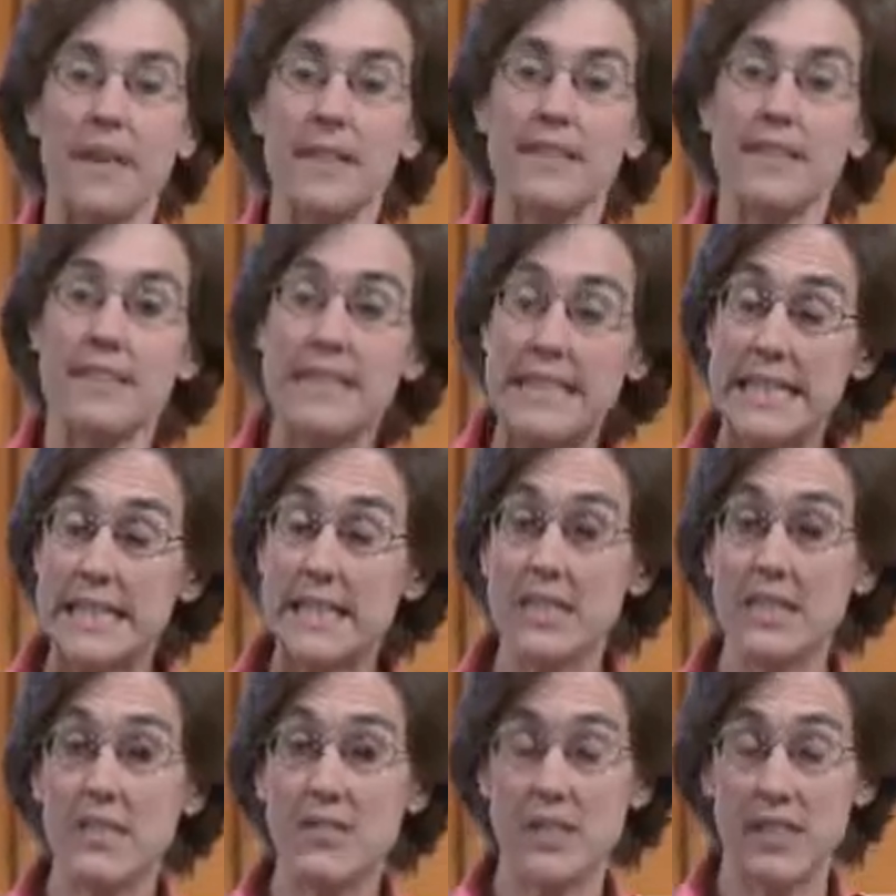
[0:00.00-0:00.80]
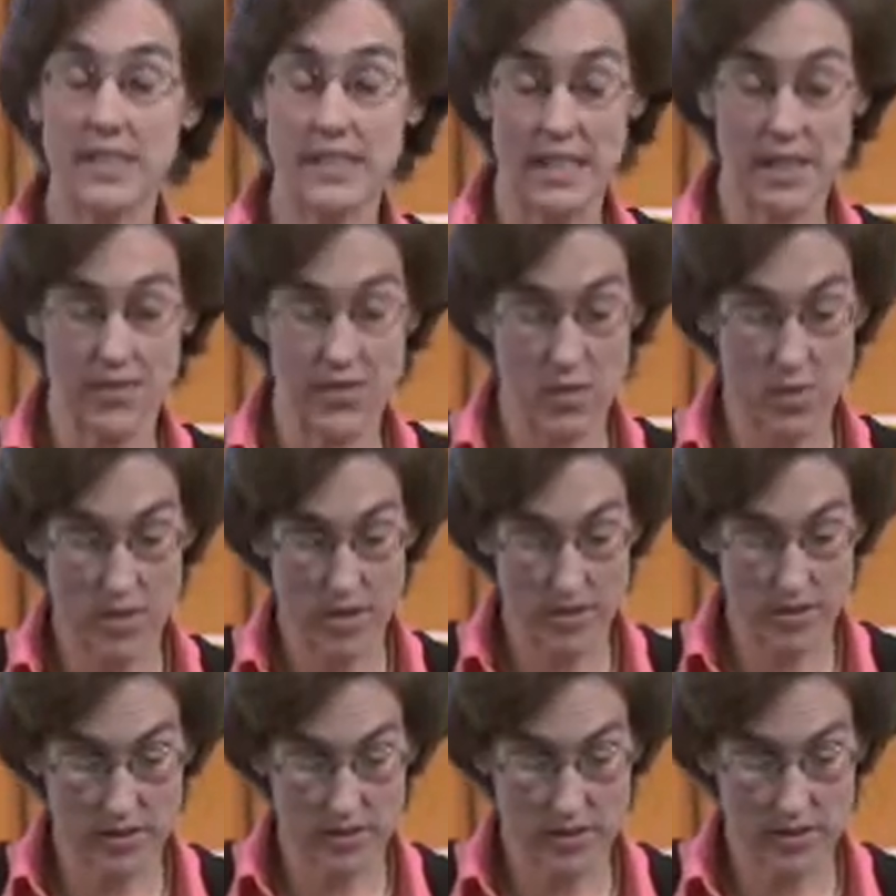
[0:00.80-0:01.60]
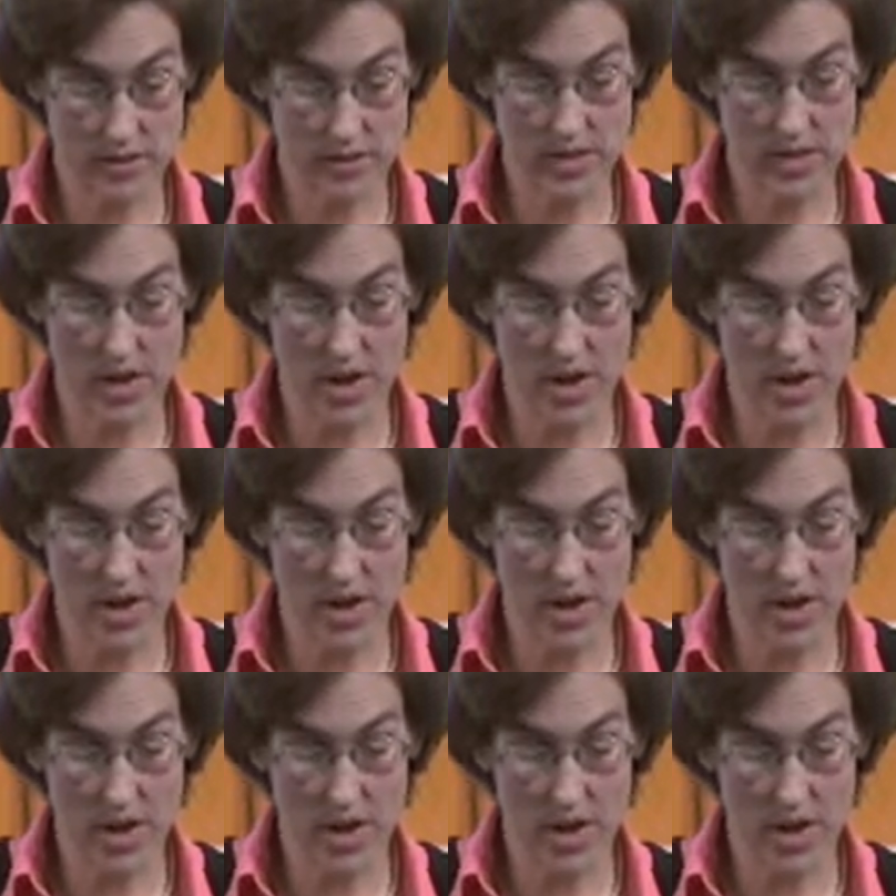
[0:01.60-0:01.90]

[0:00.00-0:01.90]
6 of the 7 oracles